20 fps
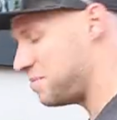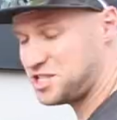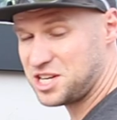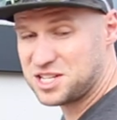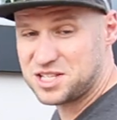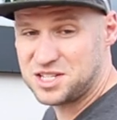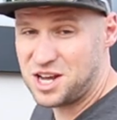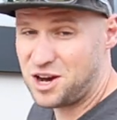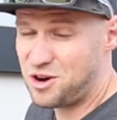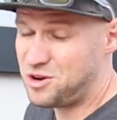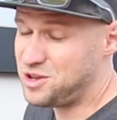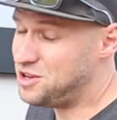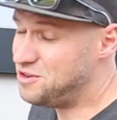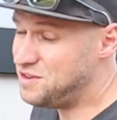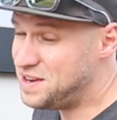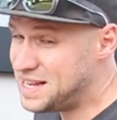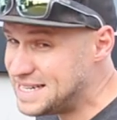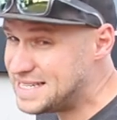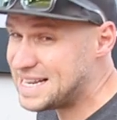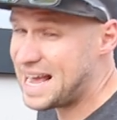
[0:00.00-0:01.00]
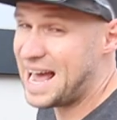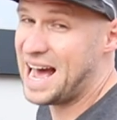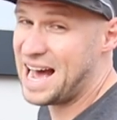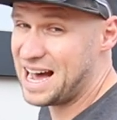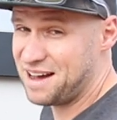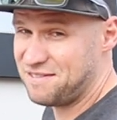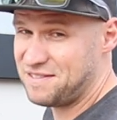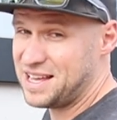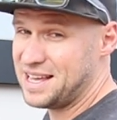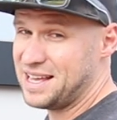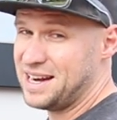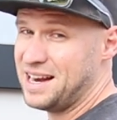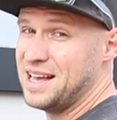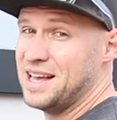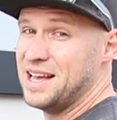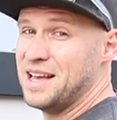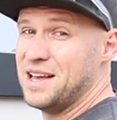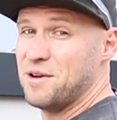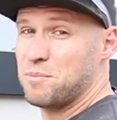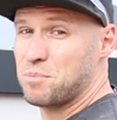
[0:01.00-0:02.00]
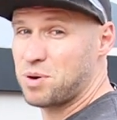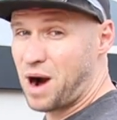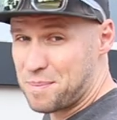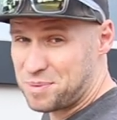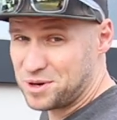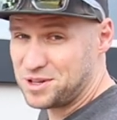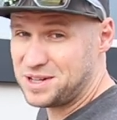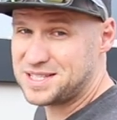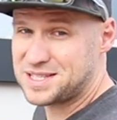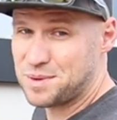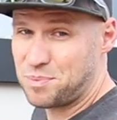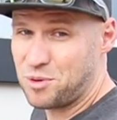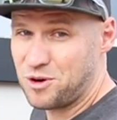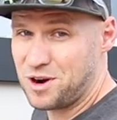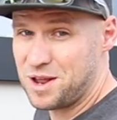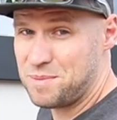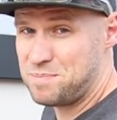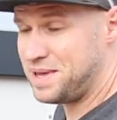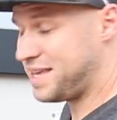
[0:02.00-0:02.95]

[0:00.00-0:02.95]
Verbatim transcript: But just know you need to have it properly supported